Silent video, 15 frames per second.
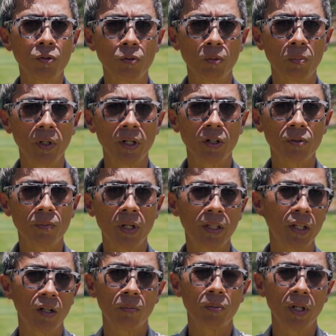tour players,
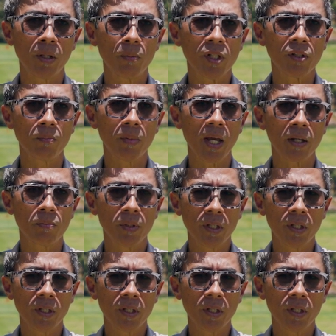right, that are playing musclebacks,